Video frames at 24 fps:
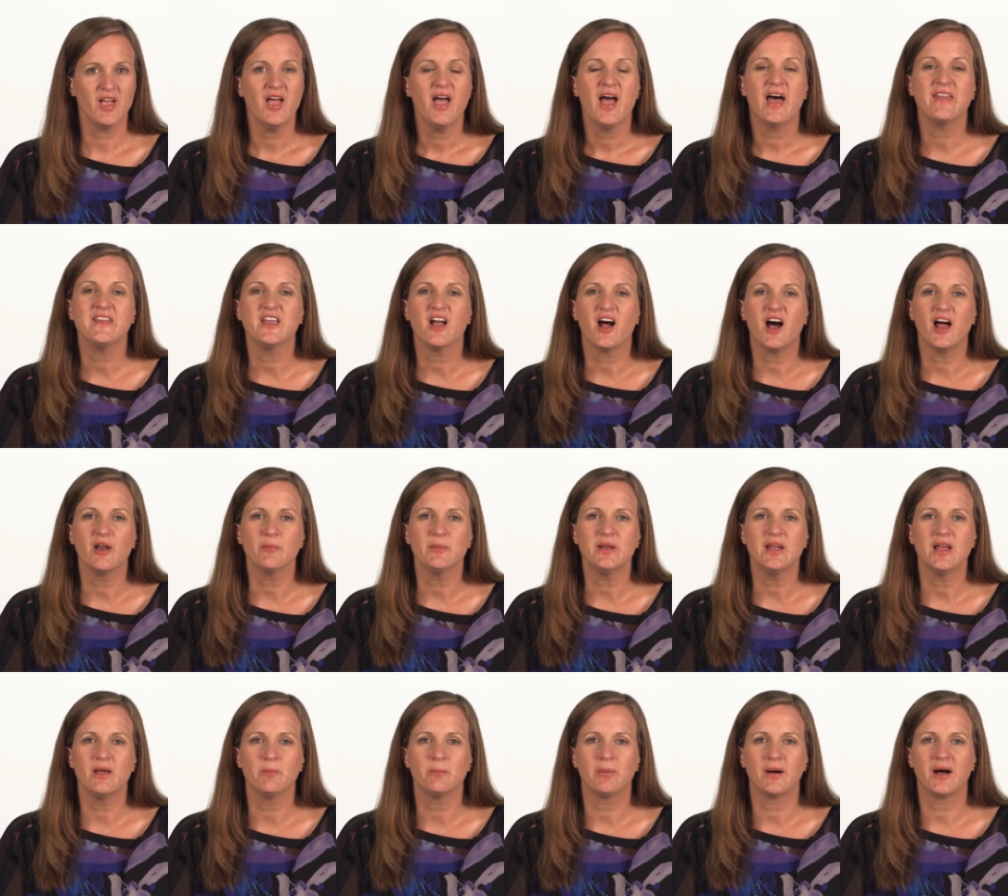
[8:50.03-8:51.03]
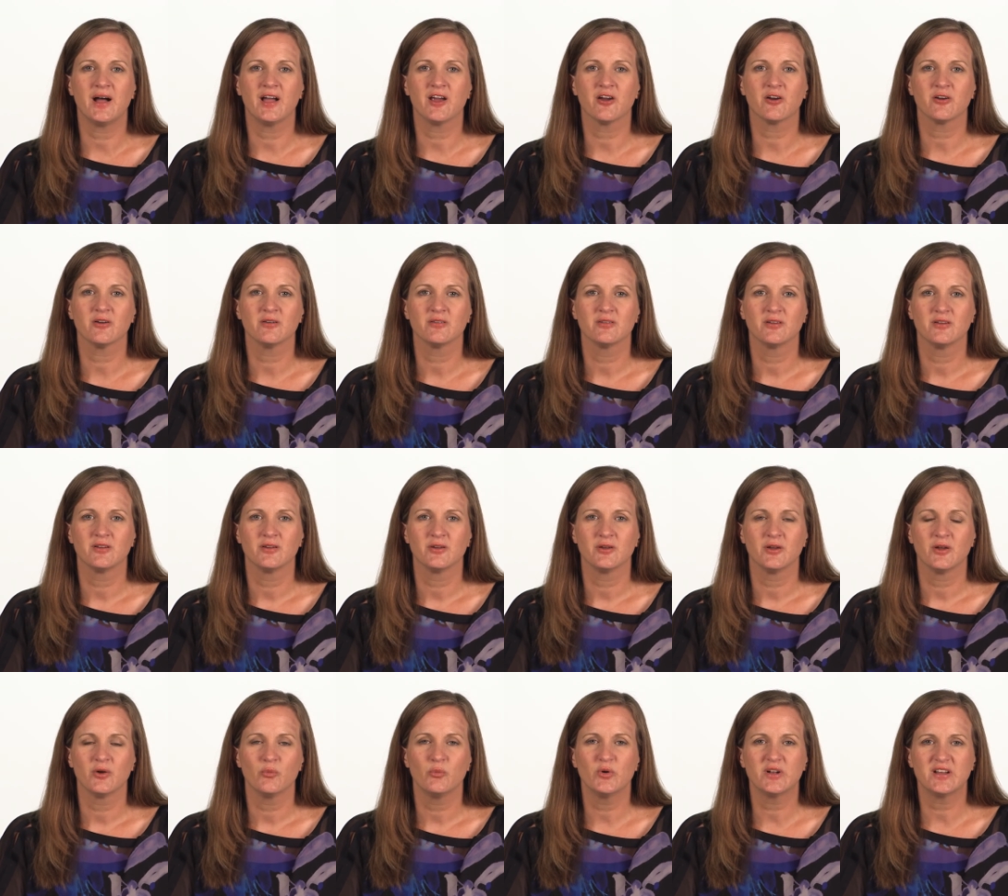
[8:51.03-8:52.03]
And the Ottoman Empire
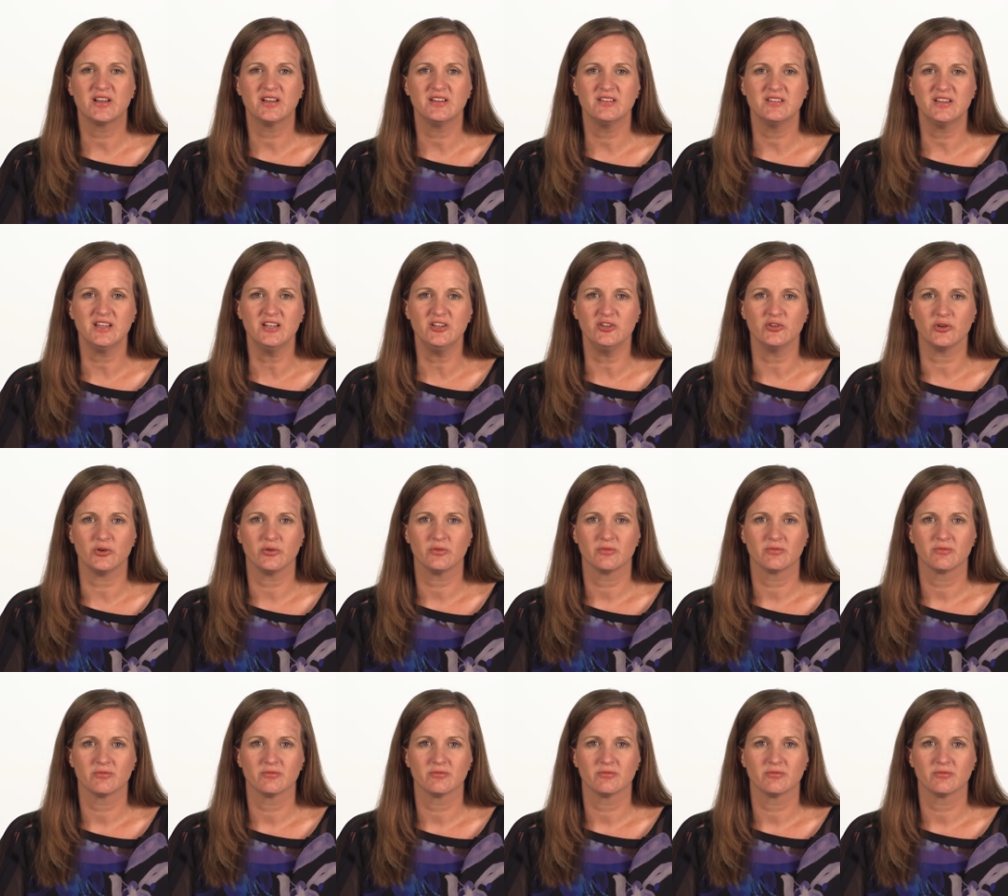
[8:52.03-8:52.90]
would continue